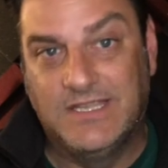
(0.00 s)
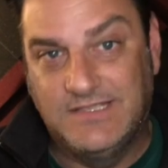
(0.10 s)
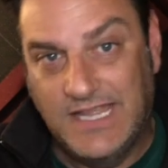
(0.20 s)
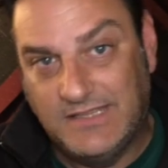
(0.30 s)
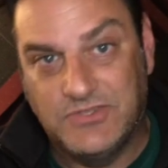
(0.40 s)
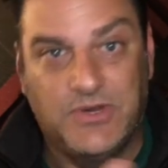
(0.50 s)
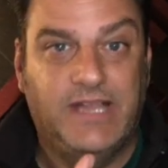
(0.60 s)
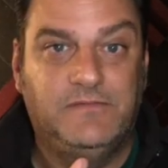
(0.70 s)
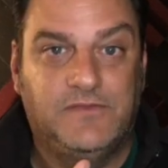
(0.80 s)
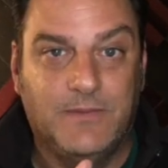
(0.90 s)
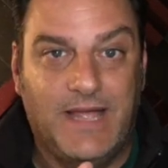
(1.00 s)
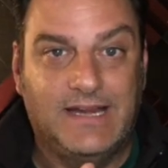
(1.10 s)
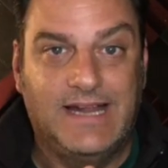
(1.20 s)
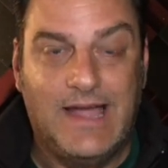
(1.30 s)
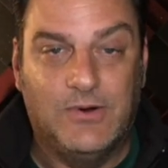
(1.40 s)
take the train for
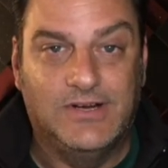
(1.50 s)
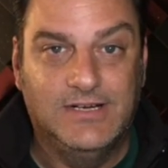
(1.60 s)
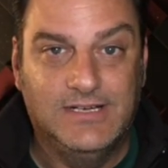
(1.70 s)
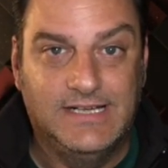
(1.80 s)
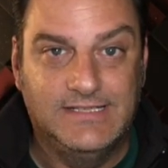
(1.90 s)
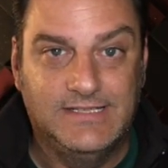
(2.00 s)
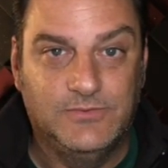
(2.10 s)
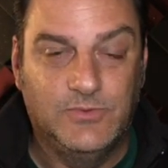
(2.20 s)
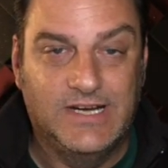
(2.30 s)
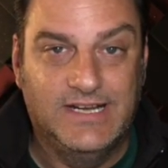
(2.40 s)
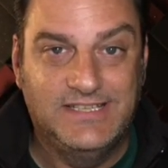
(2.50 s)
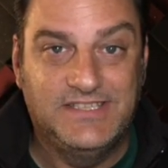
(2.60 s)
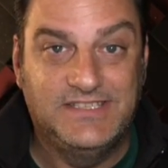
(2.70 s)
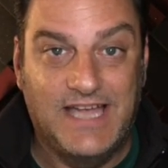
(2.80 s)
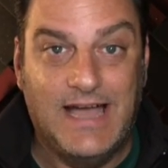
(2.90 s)
about an hour to where it
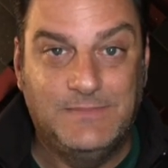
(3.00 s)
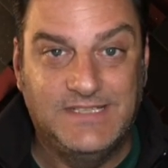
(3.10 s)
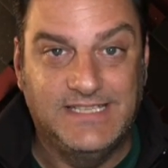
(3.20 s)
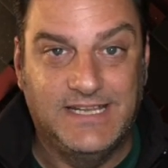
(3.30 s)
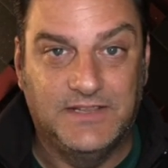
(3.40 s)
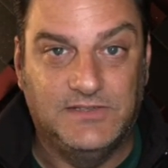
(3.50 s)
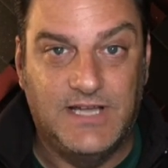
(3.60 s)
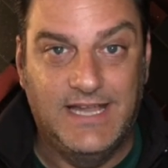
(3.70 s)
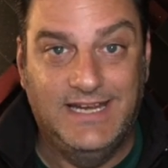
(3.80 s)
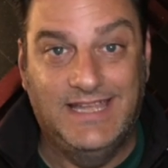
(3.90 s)
stopped at the end of the line,